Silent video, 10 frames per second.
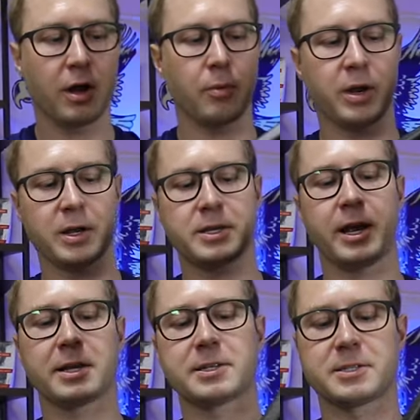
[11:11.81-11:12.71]
I mean, it
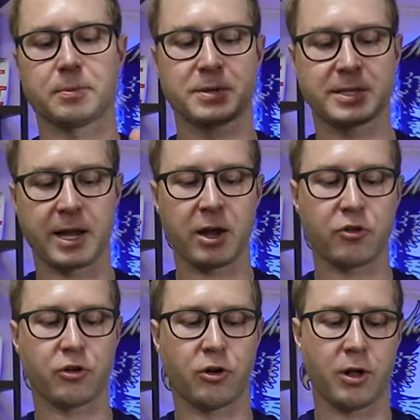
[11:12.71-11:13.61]
takes a
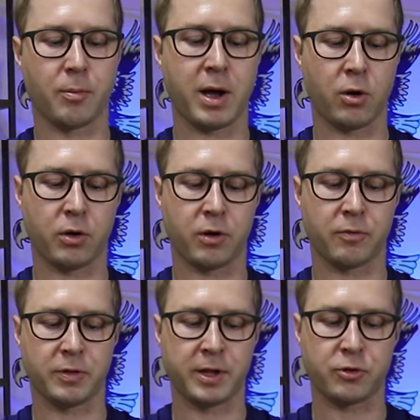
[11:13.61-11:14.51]
substantial amount
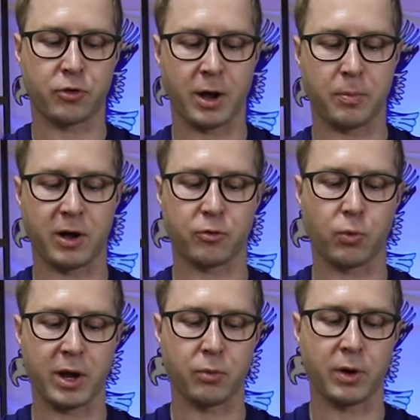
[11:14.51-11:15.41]
of the tripod's
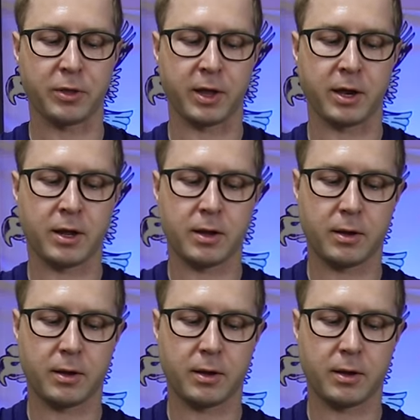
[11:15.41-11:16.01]
weight with it.